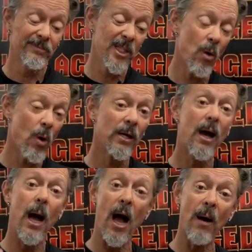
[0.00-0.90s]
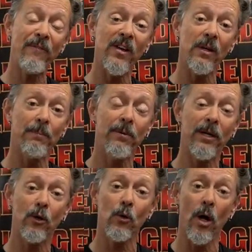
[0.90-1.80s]
You know what? I'm feeling
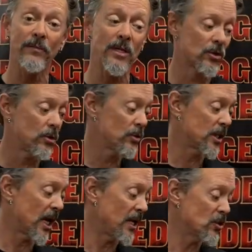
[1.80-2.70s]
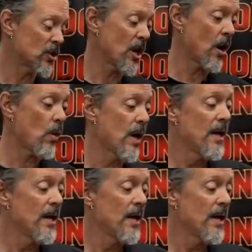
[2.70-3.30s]
pretty cool on this Tuesday, so